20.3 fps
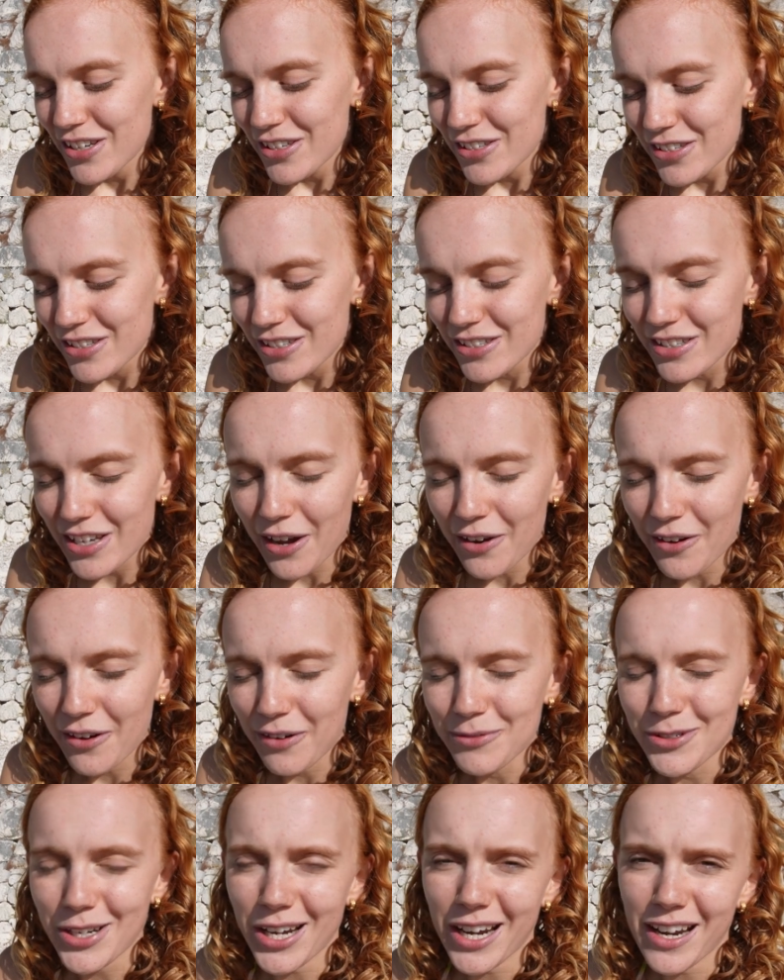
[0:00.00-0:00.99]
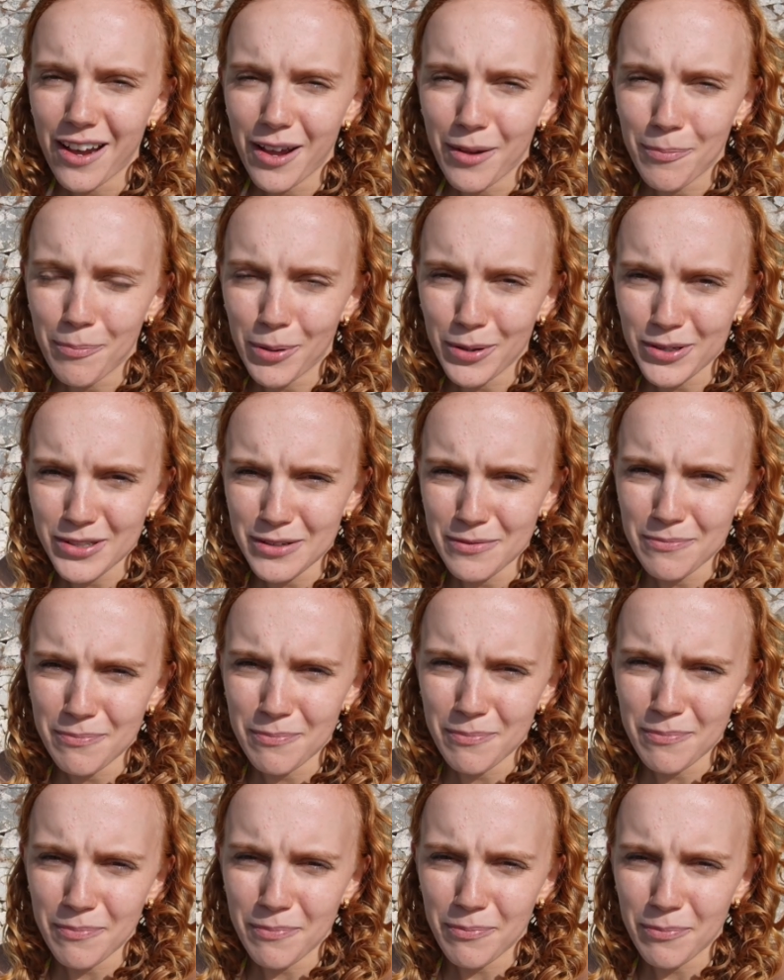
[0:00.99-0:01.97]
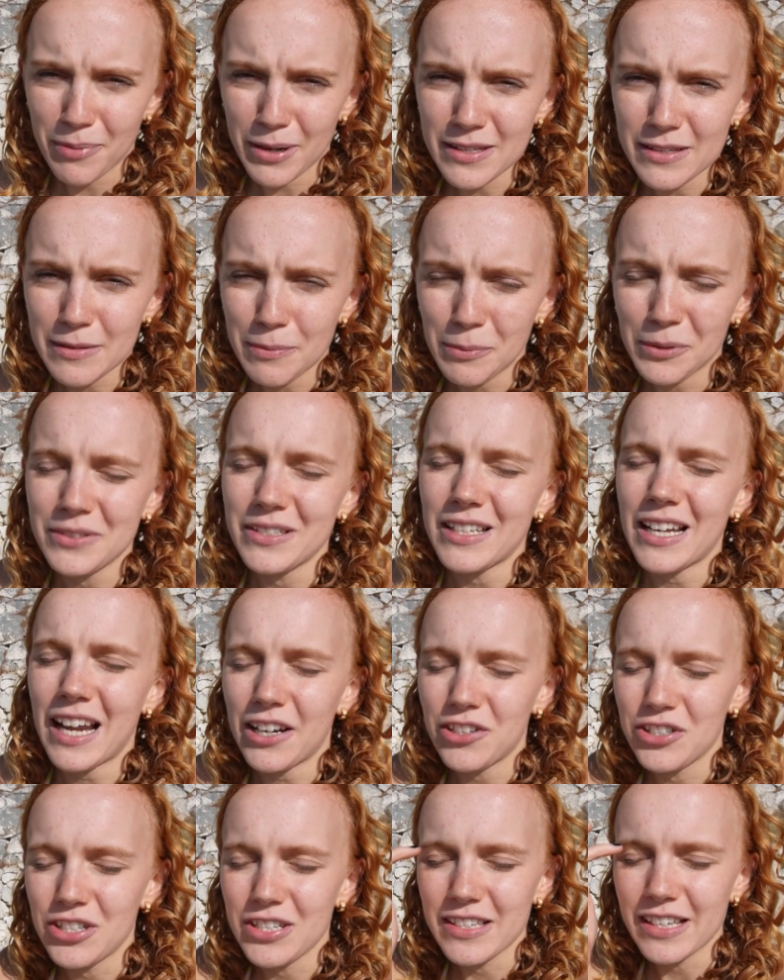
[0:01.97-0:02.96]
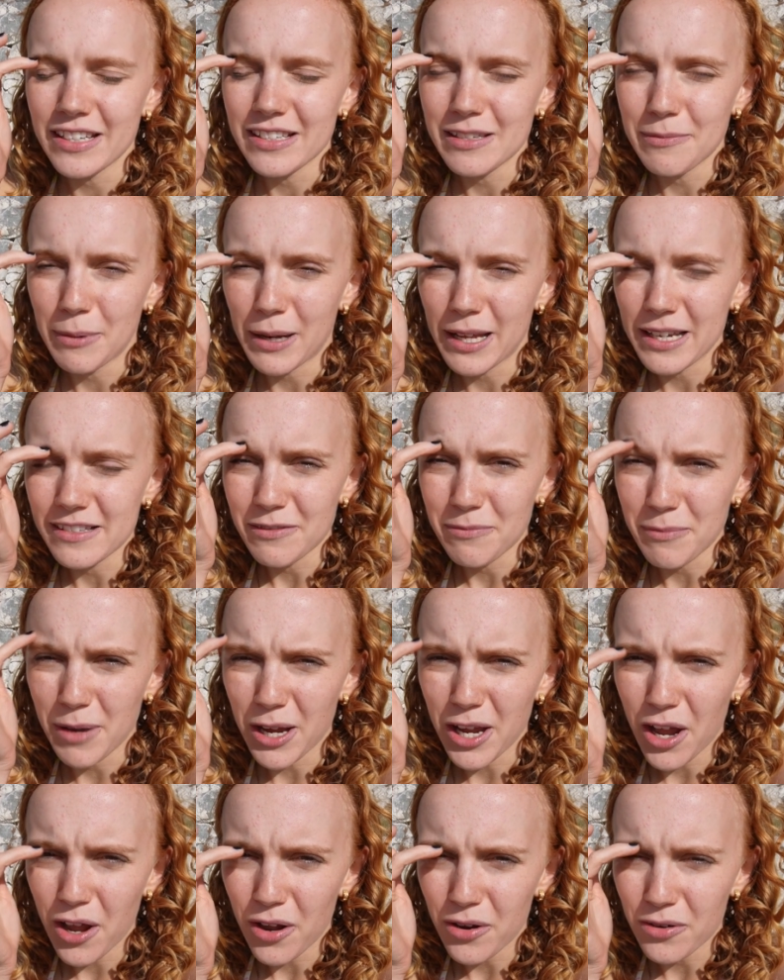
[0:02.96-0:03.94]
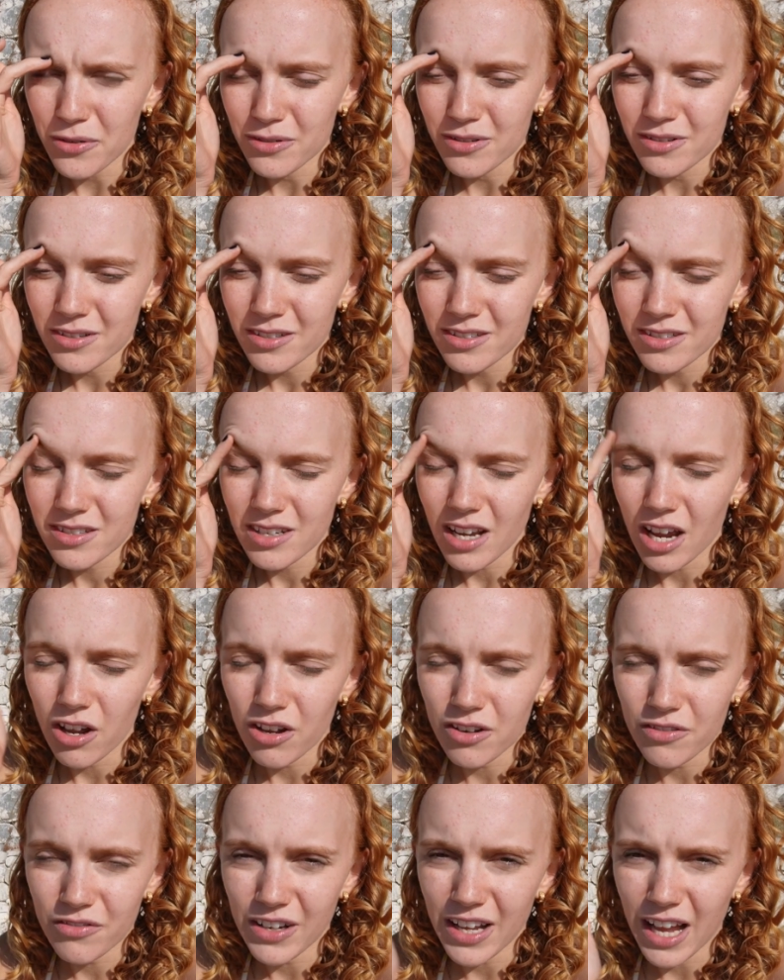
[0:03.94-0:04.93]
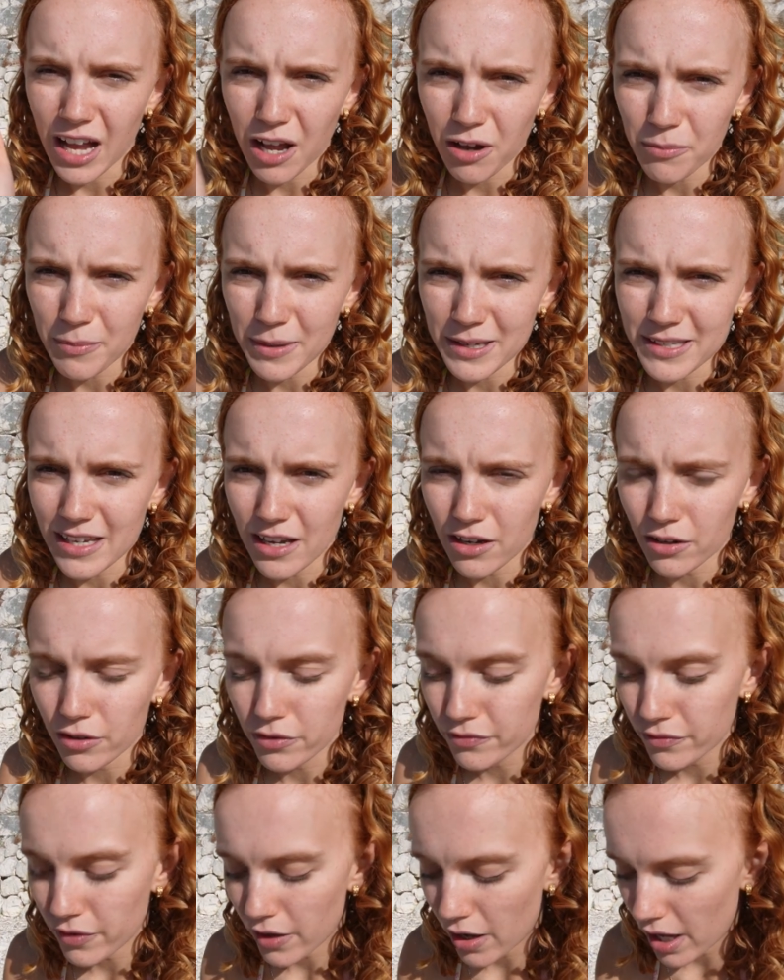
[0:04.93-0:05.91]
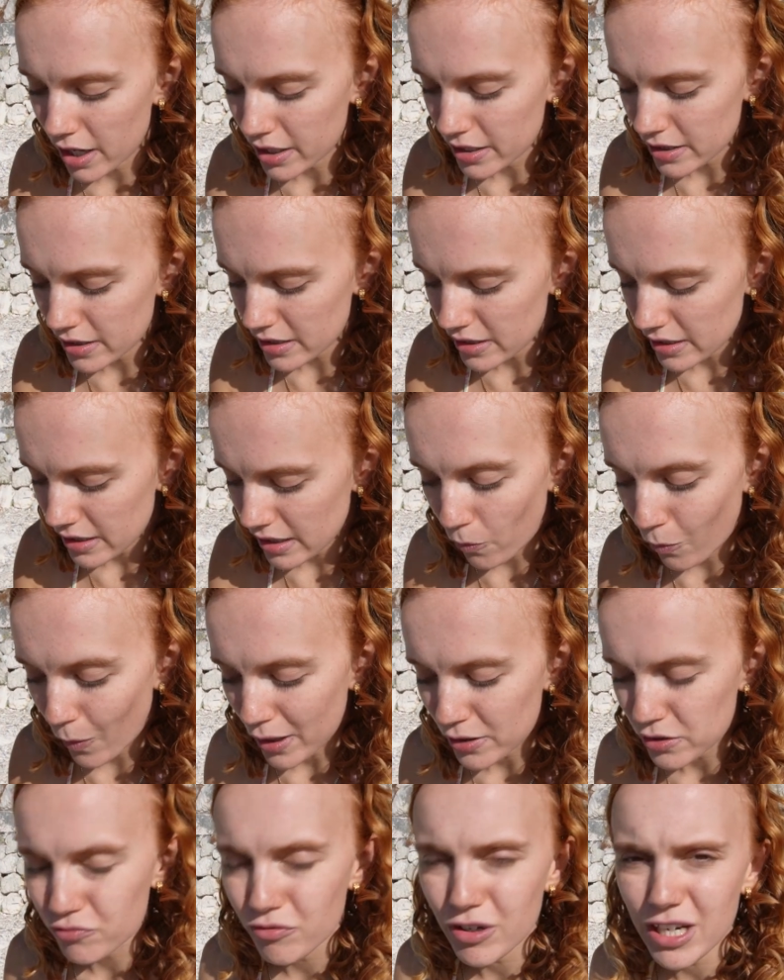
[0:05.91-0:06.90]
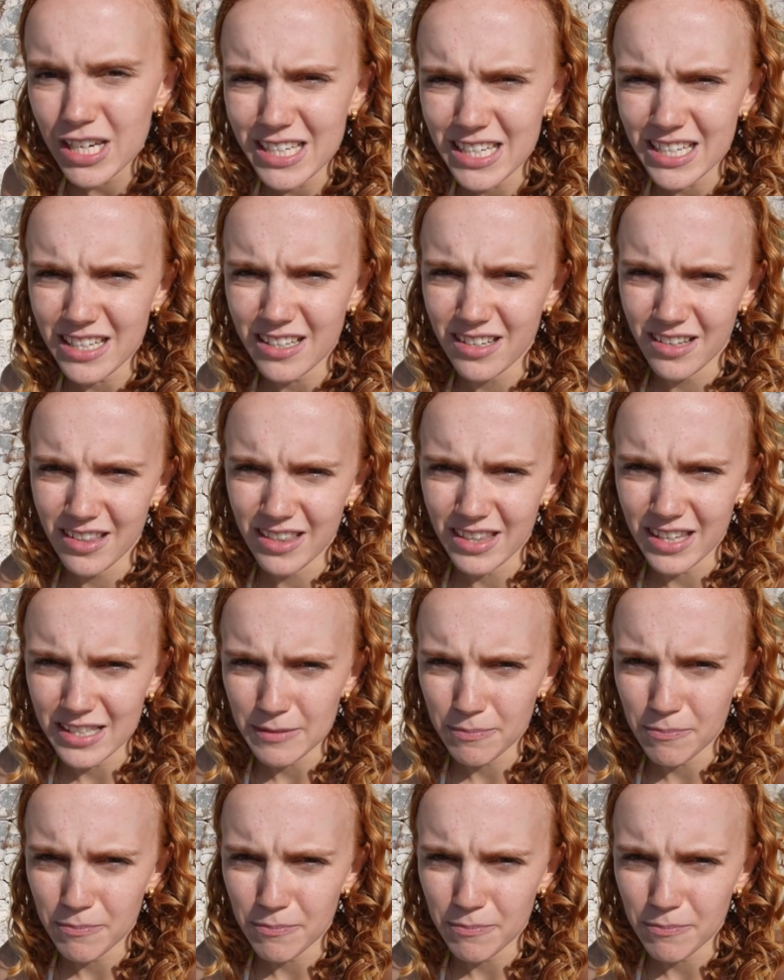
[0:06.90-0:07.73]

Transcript: So I'm trying to put some principles and actions into place of my own to hopefully help myself and whilst reading this